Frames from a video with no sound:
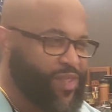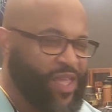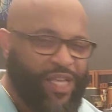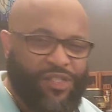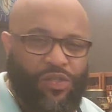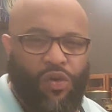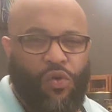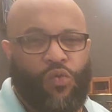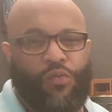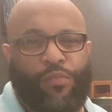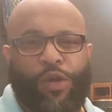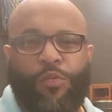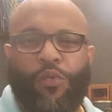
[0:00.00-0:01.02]
As the whole
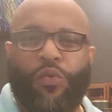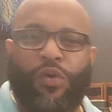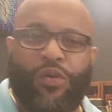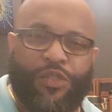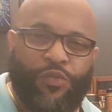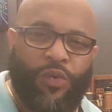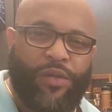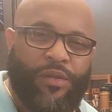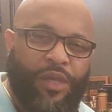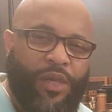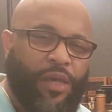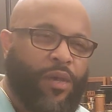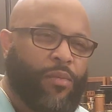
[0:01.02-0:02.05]
bourbon world has went
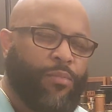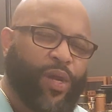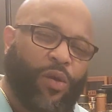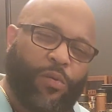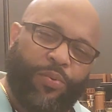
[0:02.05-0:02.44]
barrel